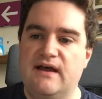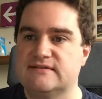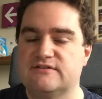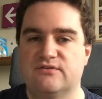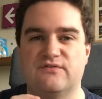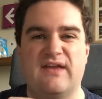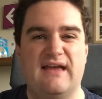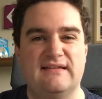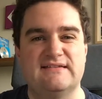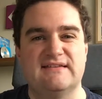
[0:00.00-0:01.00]
Sort of
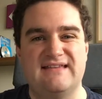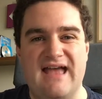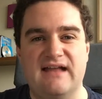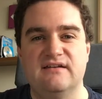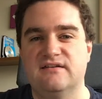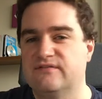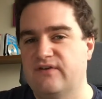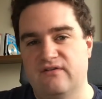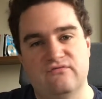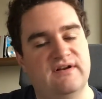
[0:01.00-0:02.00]
getting to the end of,
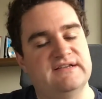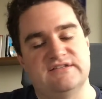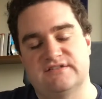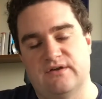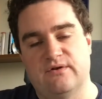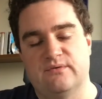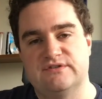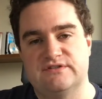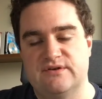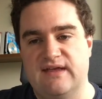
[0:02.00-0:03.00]
I really just don't know what
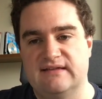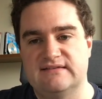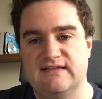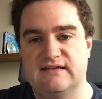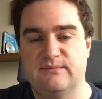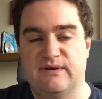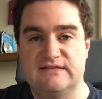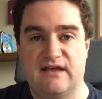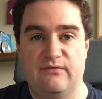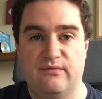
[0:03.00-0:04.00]
to do, getting to the end of my
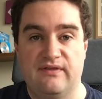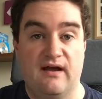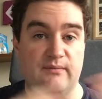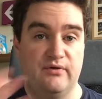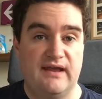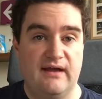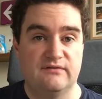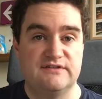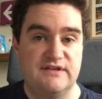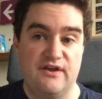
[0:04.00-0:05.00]
tether with it, I put it
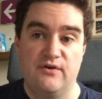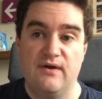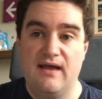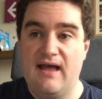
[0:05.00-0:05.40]
out to you,